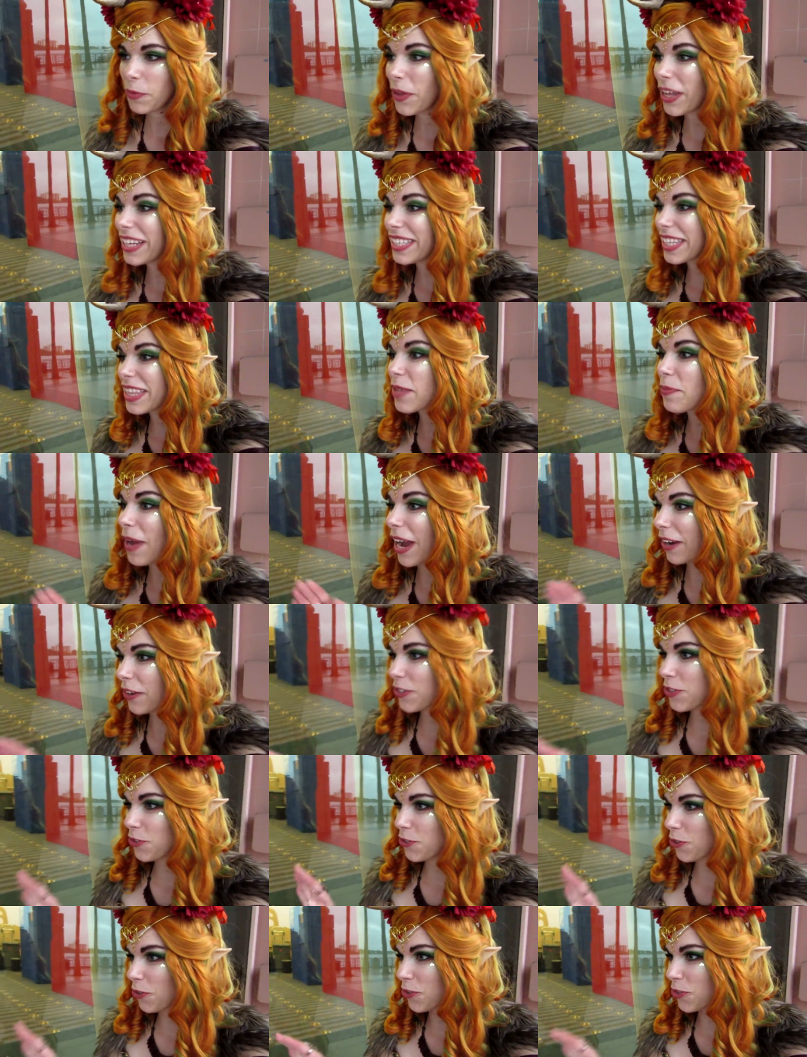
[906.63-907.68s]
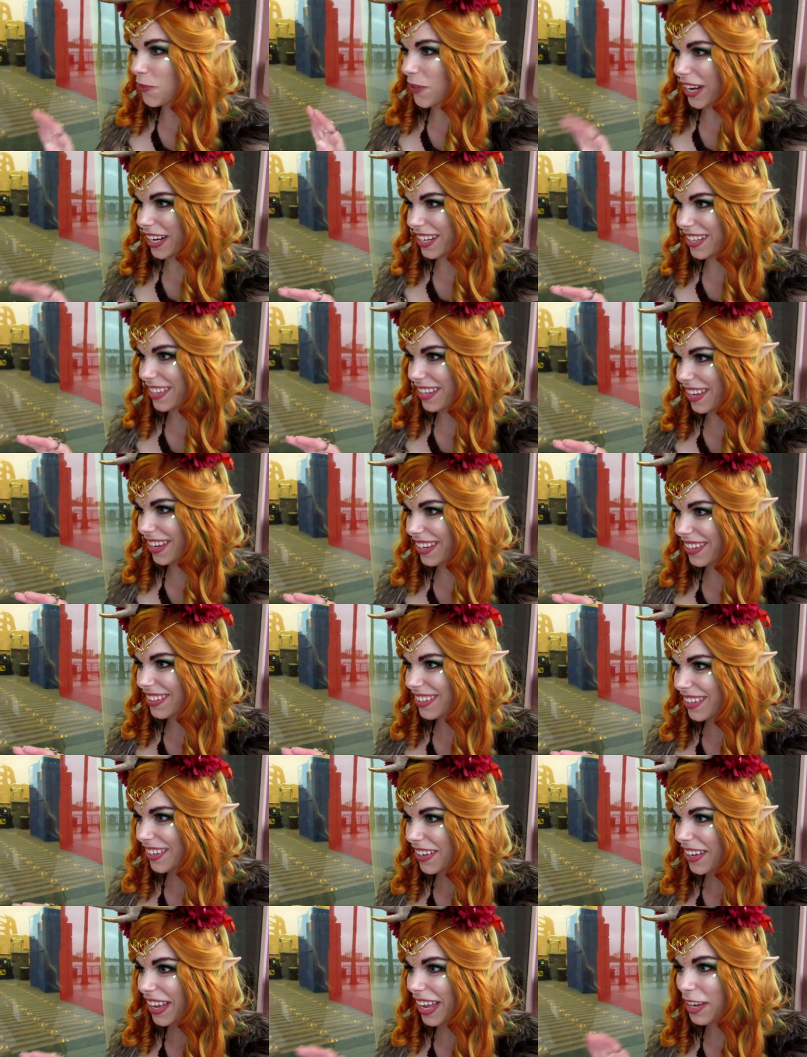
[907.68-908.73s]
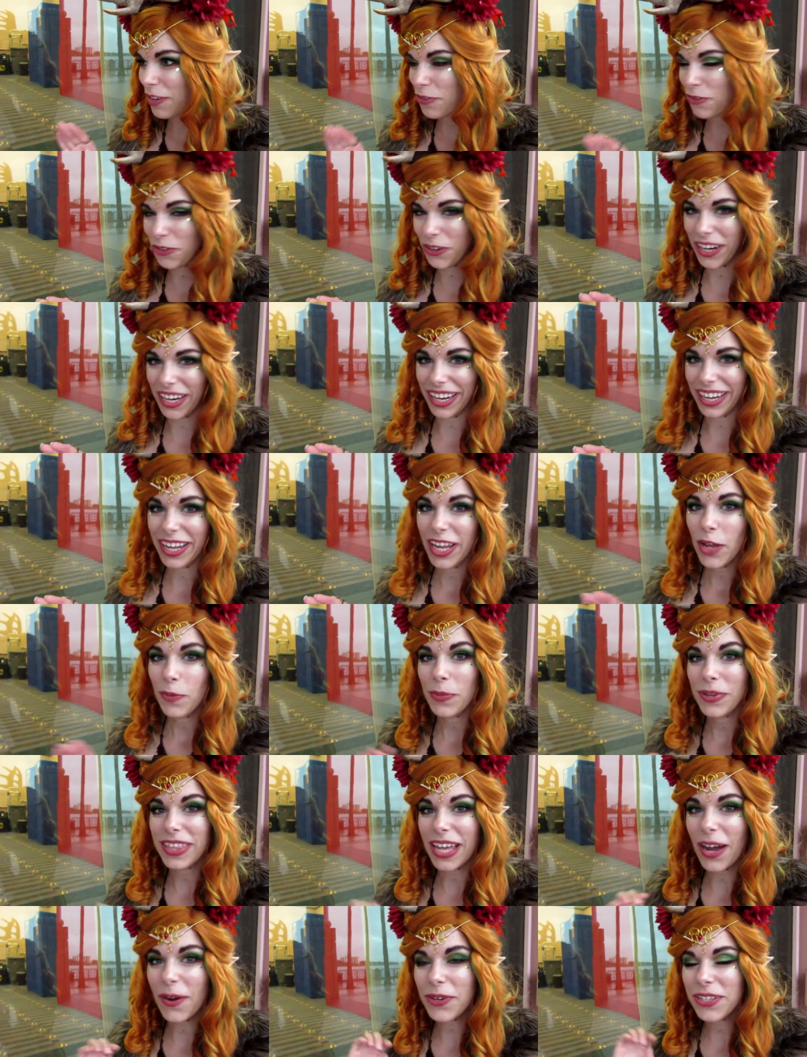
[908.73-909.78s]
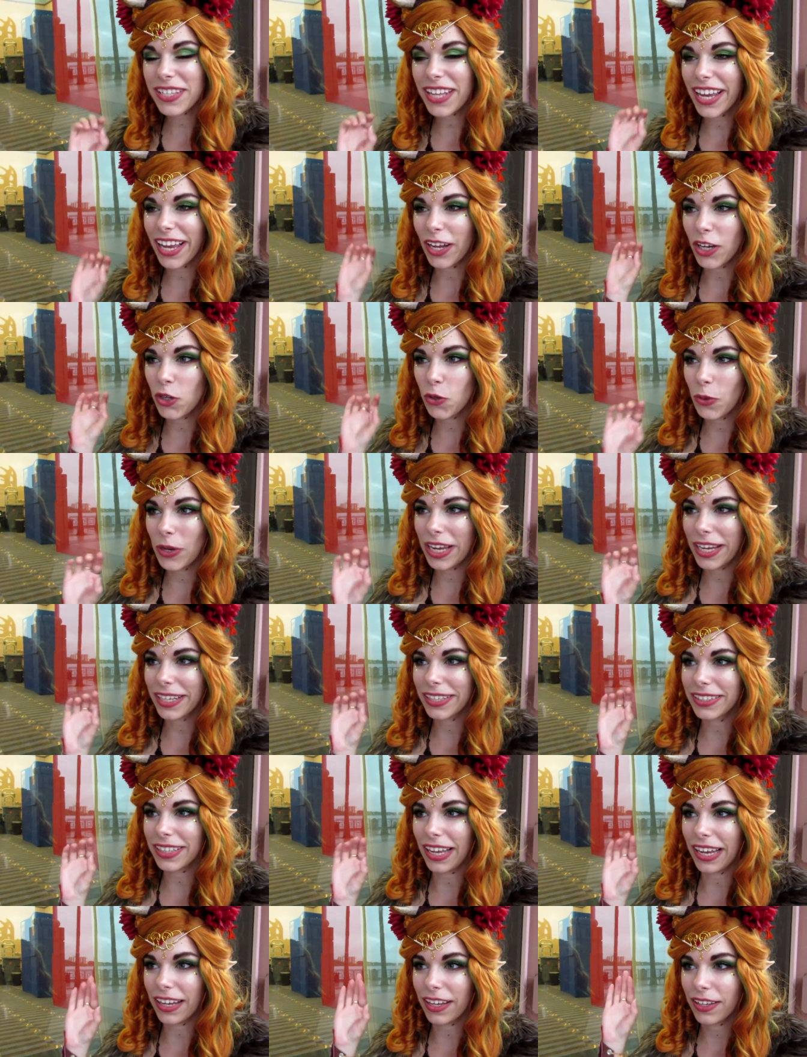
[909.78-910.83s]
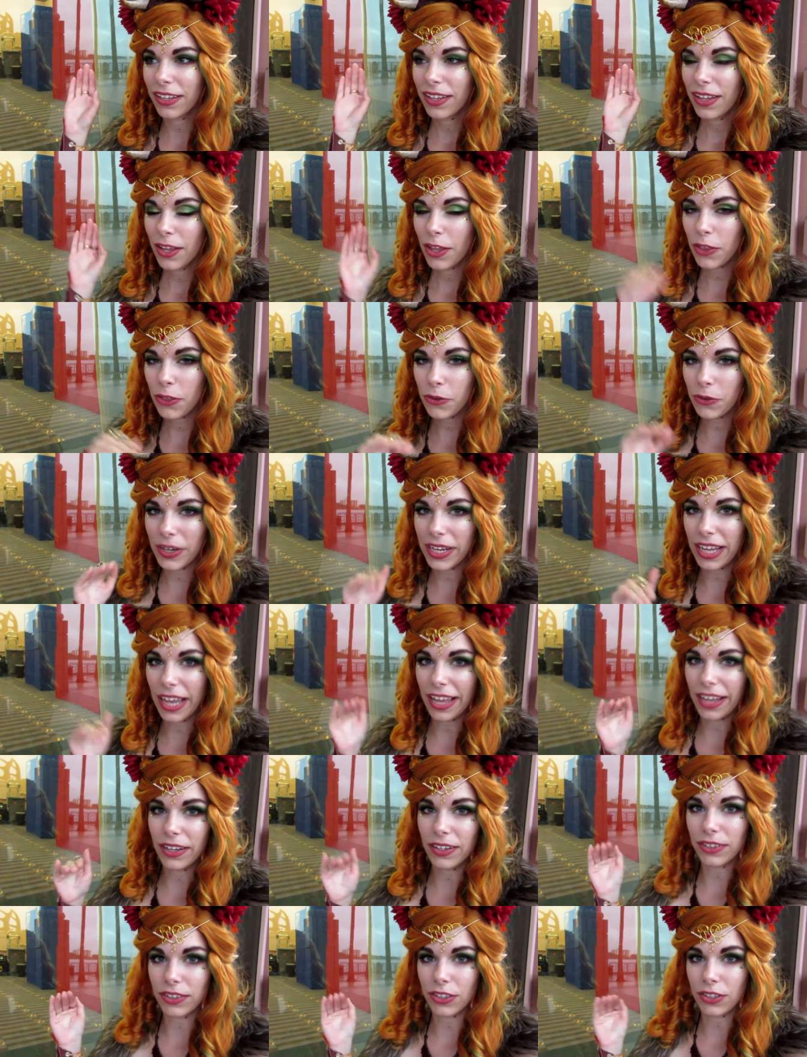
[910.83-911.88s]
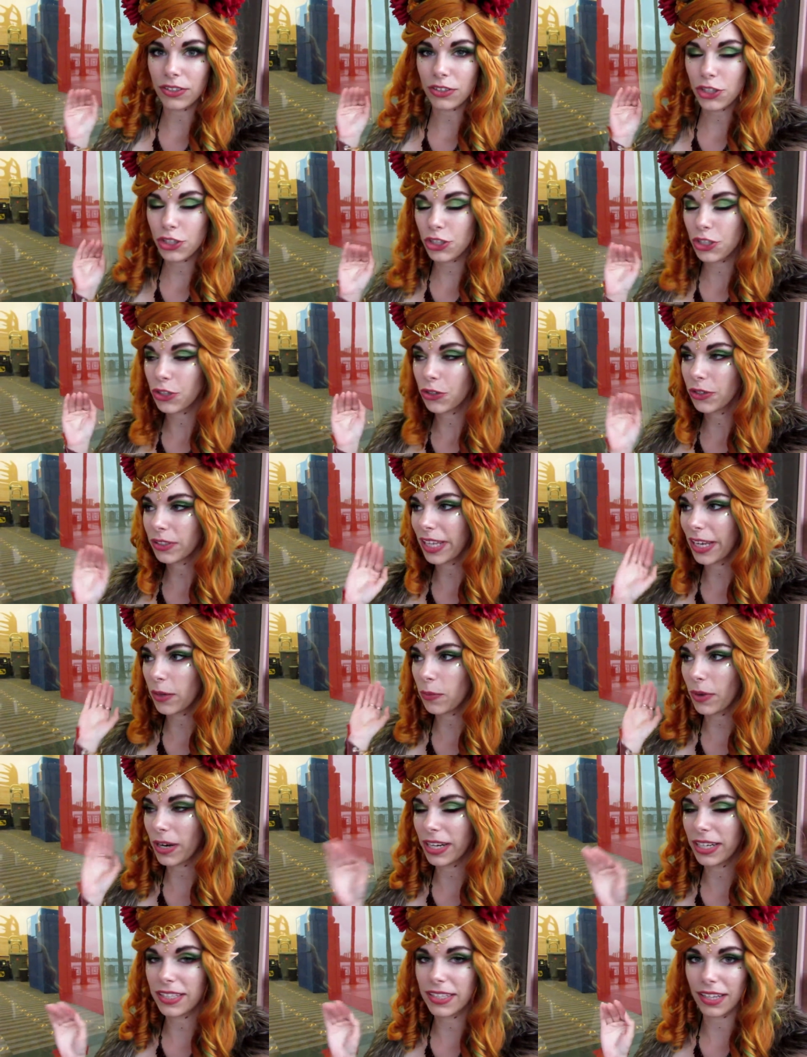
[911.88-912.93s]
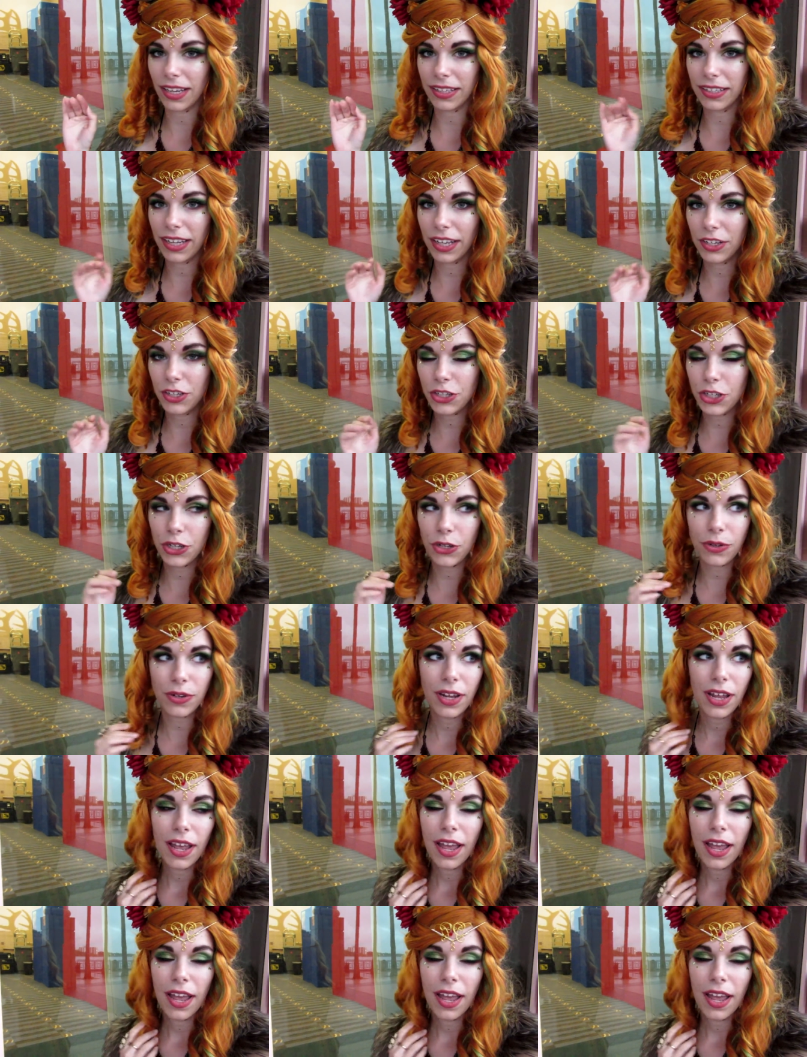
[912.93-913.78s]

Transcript: Well, I did the Pirates Who Don't Do Anything in free, but that was like a quick, like three angle shoot, like one and done kind of shoot.